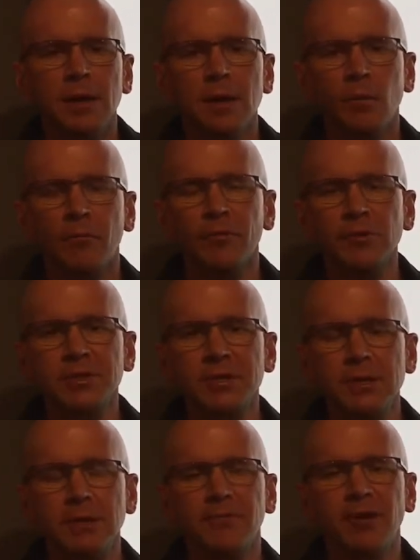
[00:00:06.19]
Well, first you
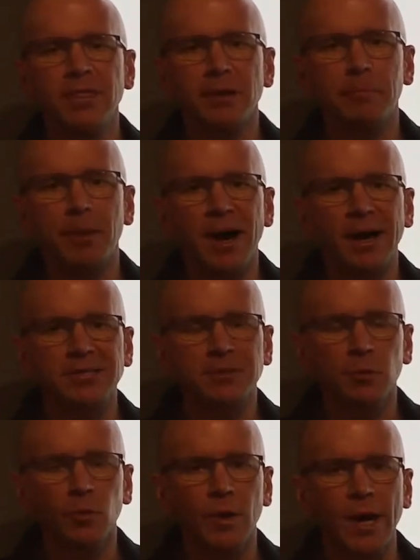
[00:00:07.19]
need to find the
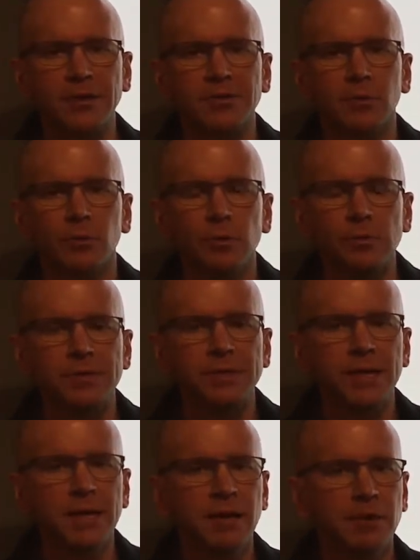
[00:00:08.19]
possible rational roots.
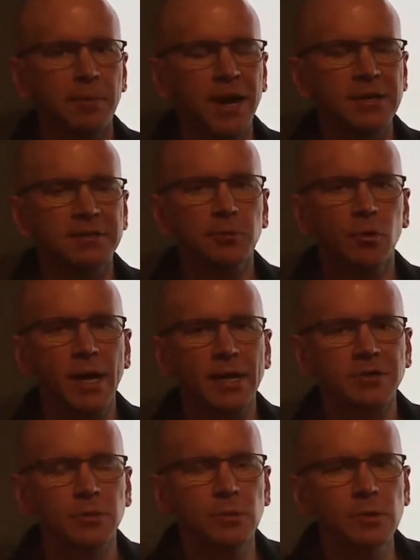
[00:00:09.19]
And the possible
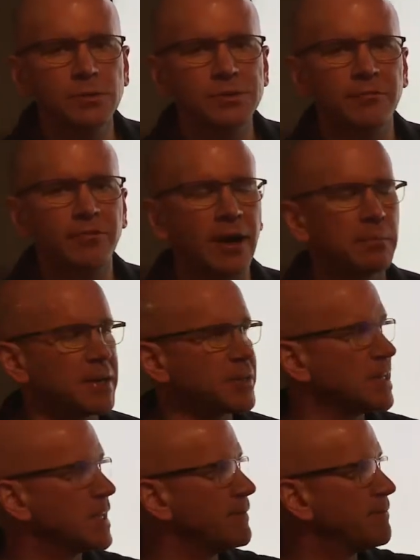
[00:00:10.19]
rational roots are found by
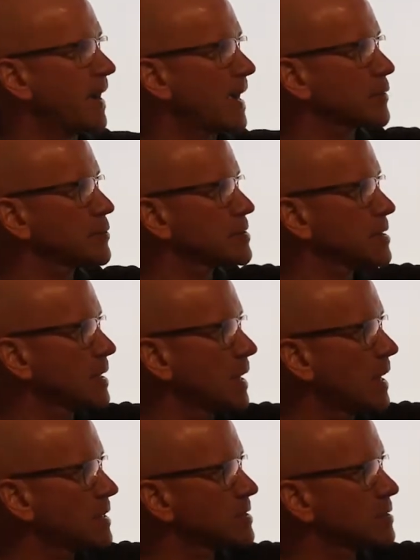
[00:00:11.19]
taking factors of the
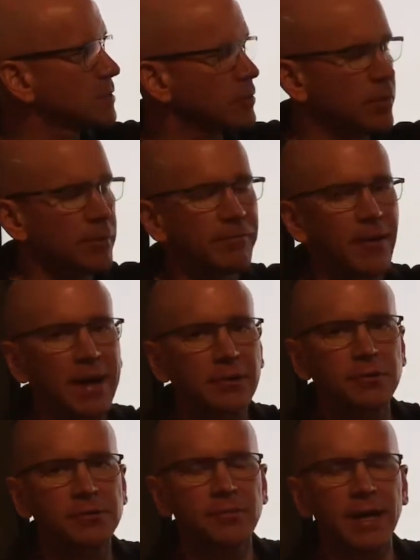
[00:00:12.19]
constant term,
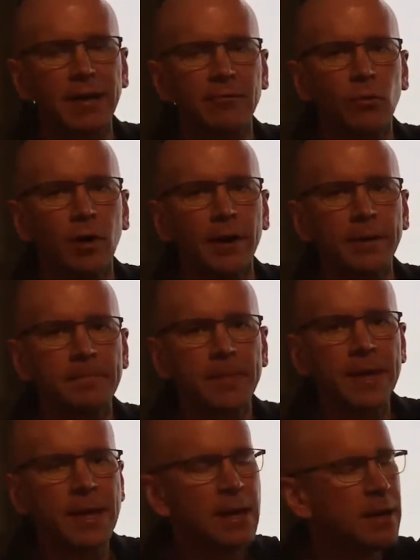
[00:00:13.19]
factors of negative 1,
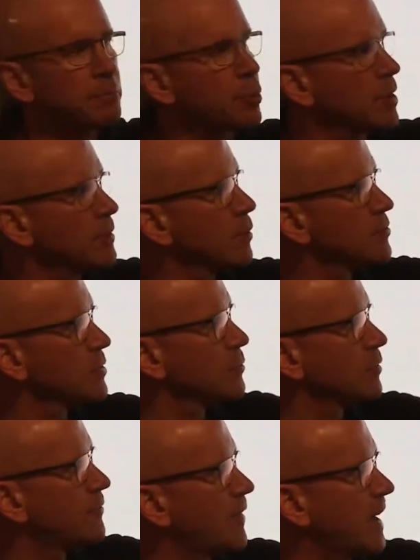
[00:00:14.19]
and putting those
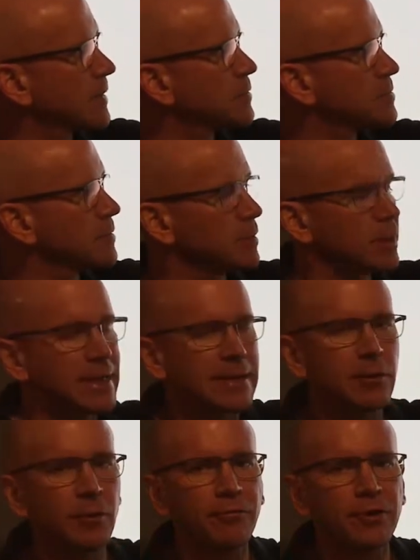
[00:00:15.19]
over factors of the leading
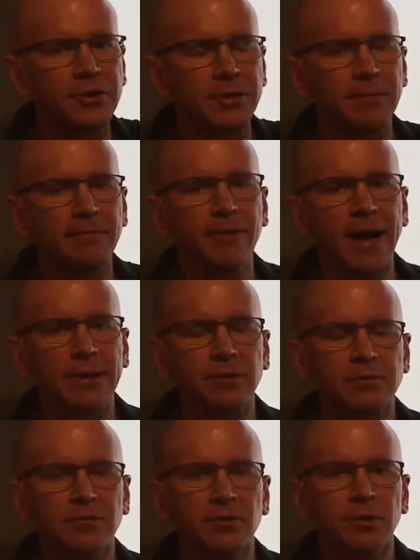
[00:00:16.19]
coefficient,
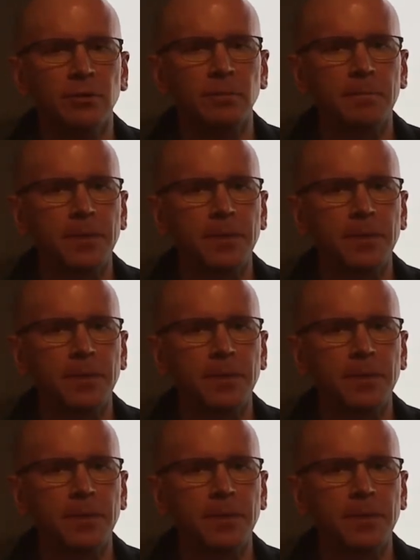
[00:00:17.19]
factors of 2.